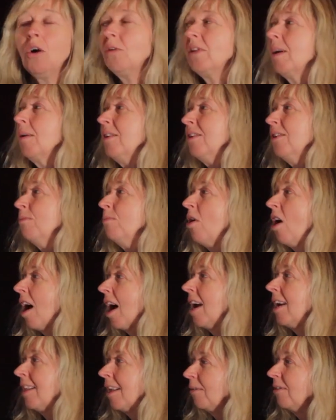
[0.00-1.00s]
Oh, that was
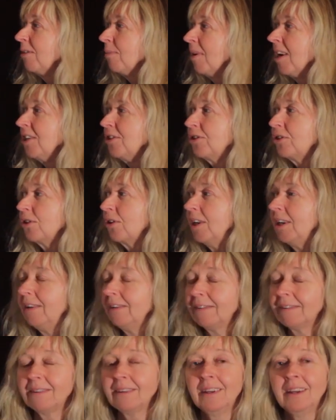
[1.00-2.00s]
mine. That was my
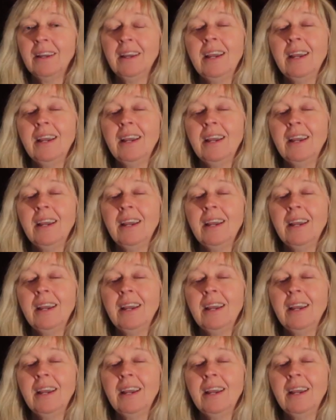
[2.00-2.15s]
choice.